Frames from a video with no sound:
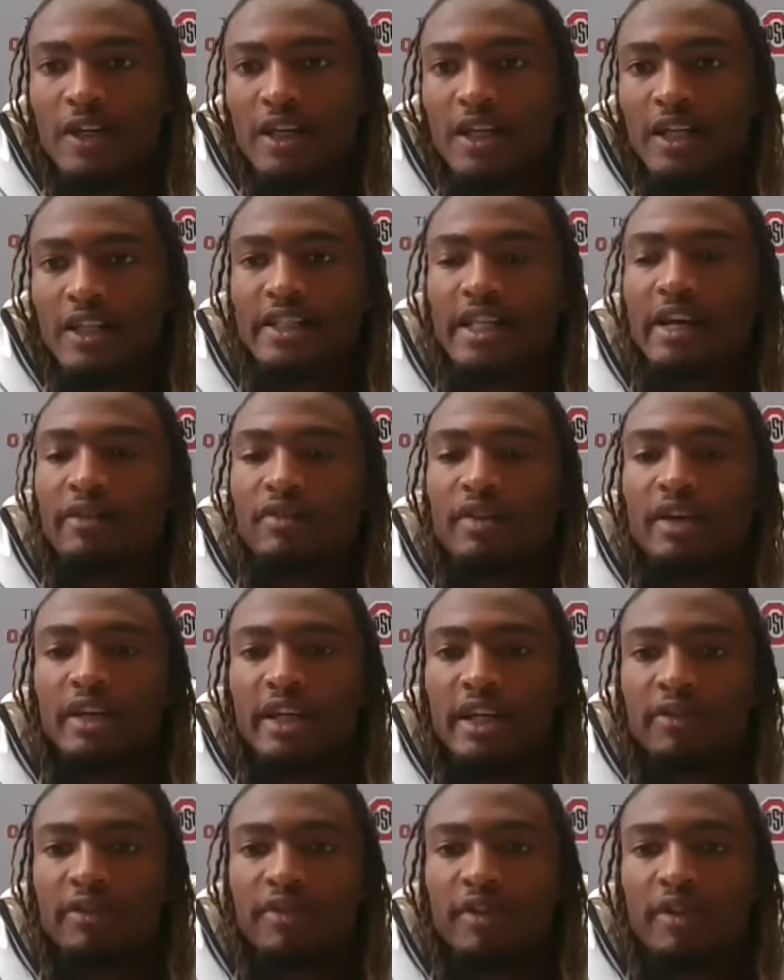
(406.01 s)
It's definitely a
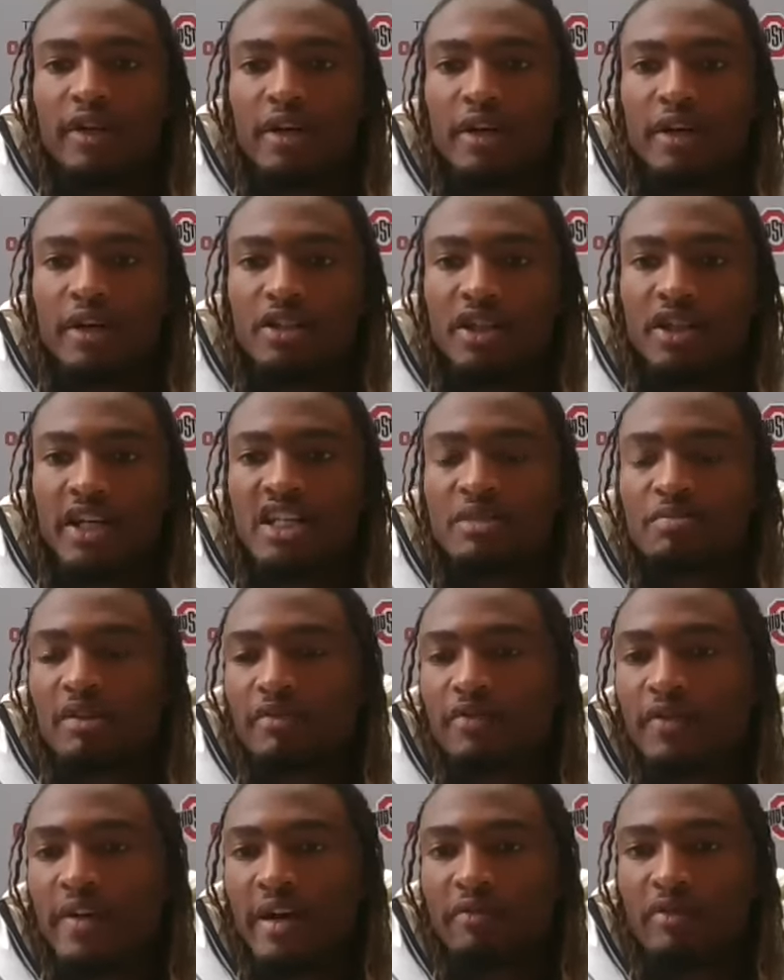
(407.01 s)
different
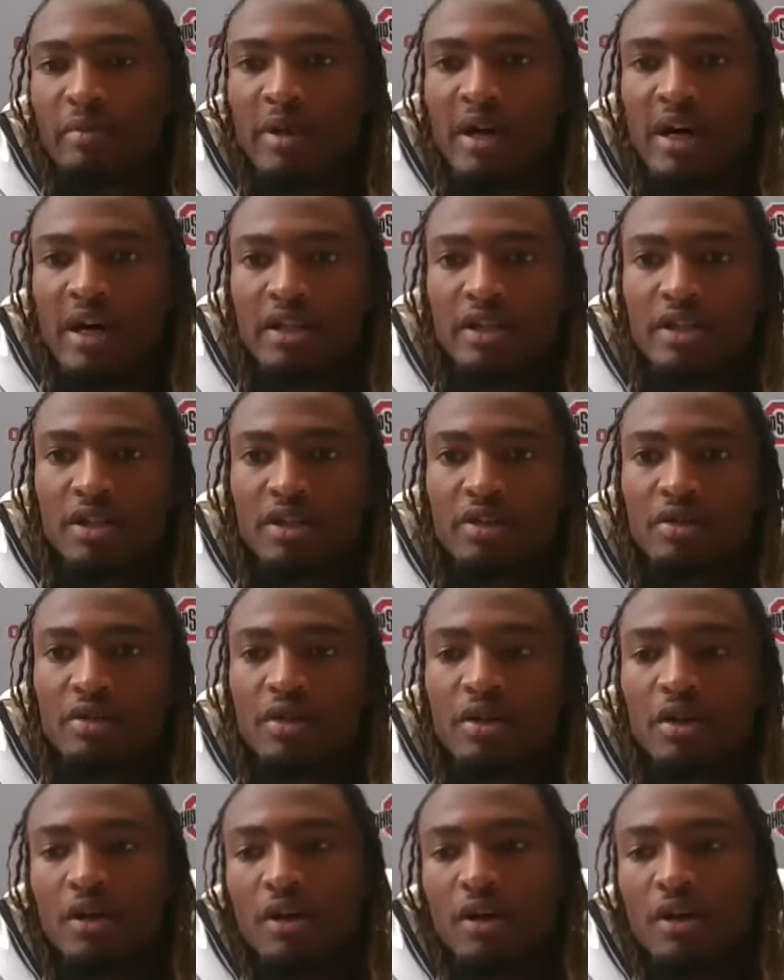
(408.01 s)
adjustment for everybody. So,